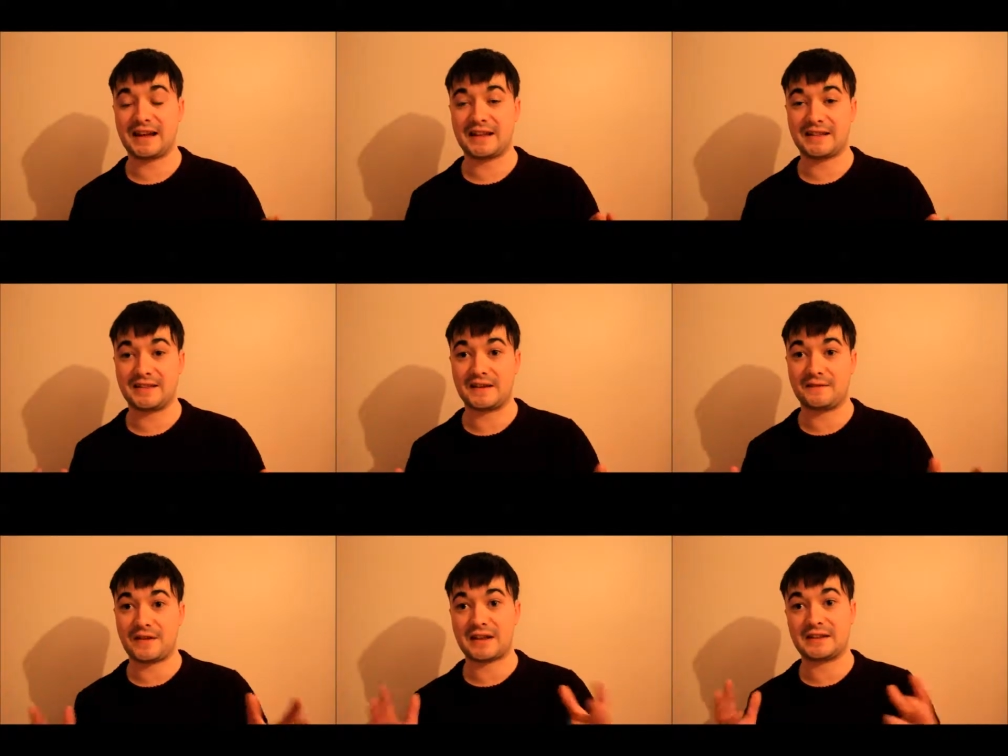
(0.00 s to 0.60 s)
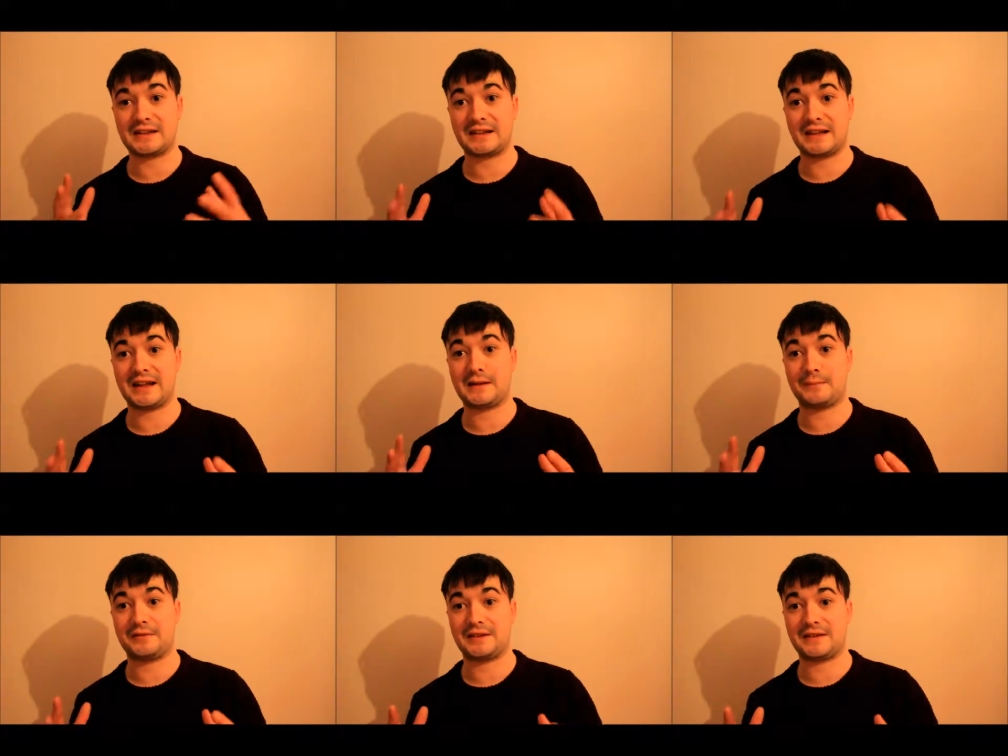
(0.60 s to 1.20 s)
and the events that
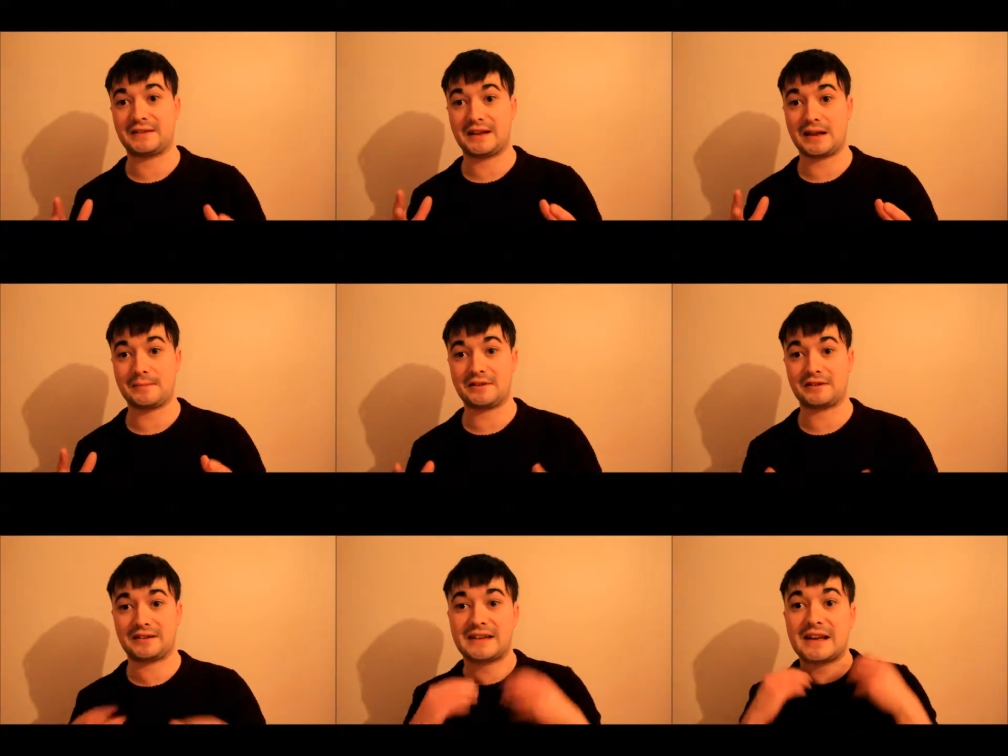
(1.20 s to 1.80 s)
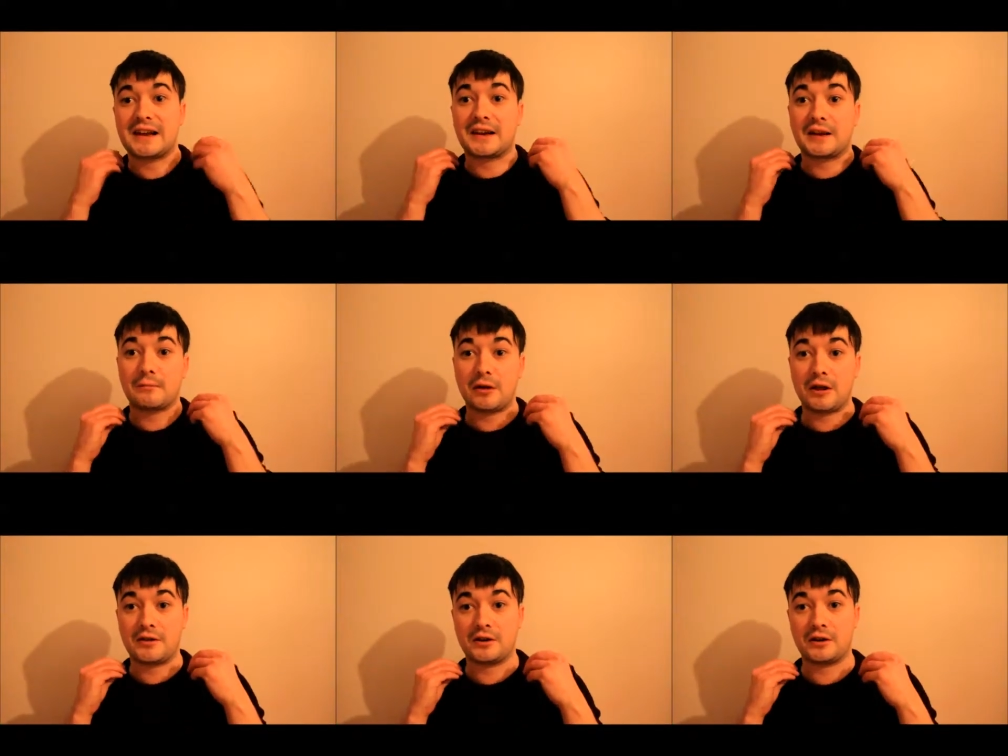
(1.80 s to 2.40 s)
led up to the demon killing her
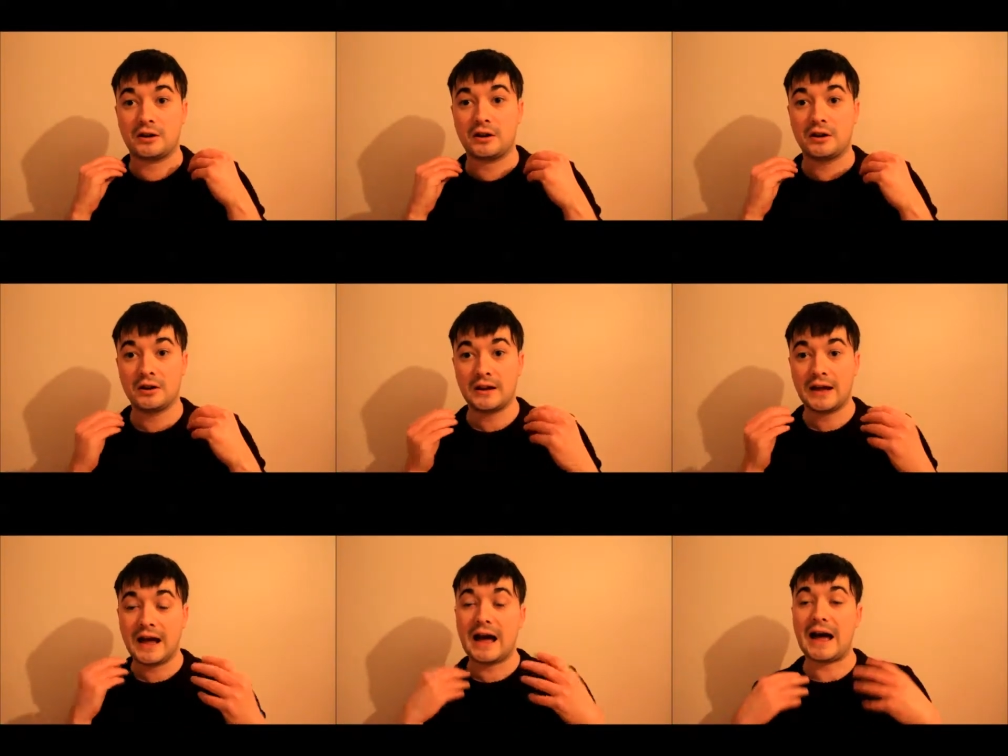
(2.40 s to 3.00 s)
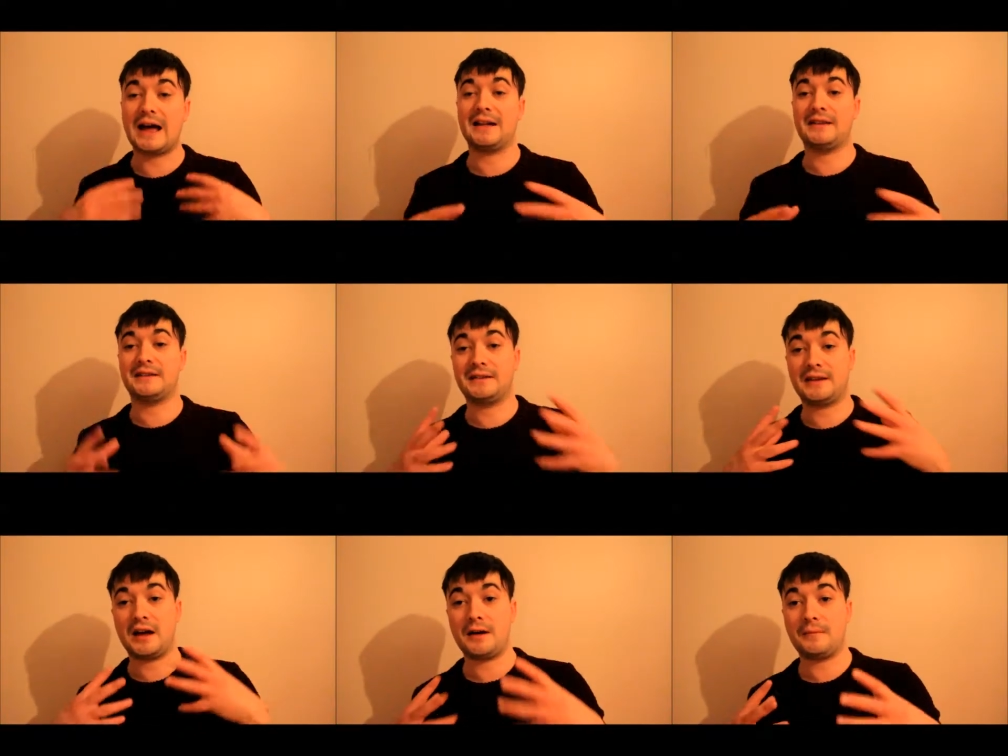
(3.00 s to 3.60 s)
mother
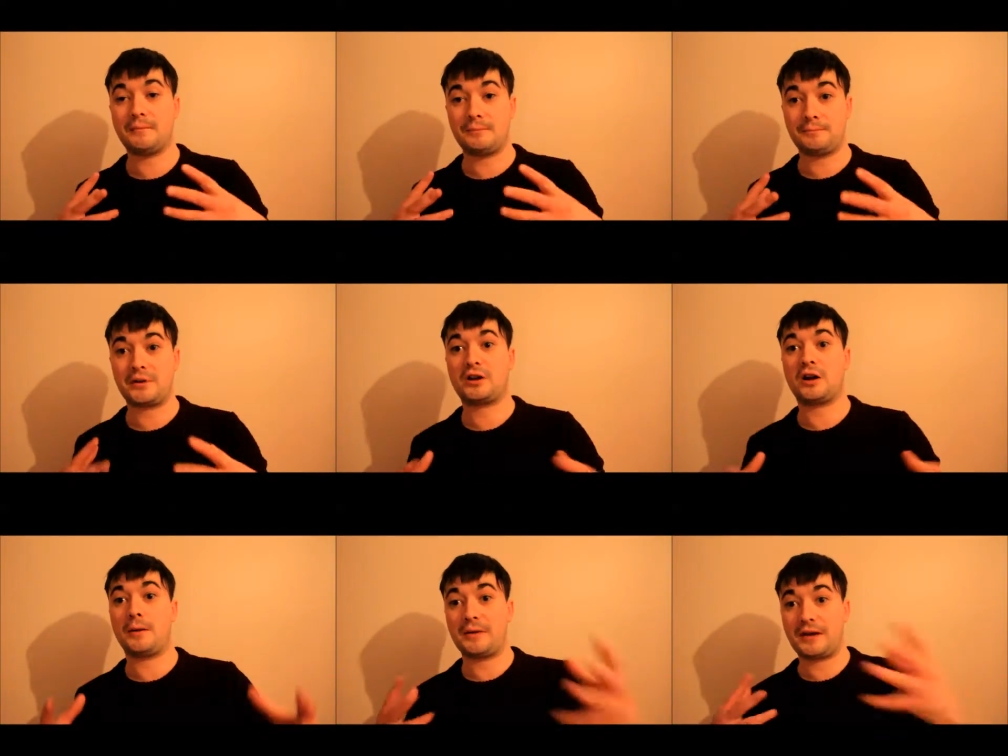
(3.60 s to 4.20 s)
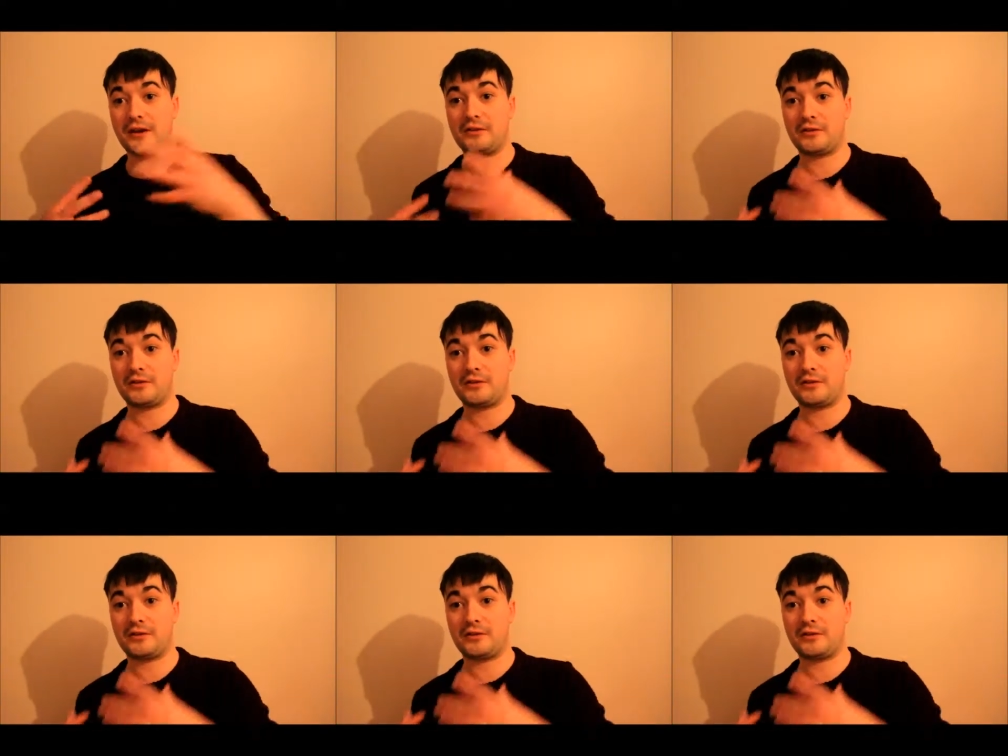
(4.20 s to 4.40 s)
and um, becoming out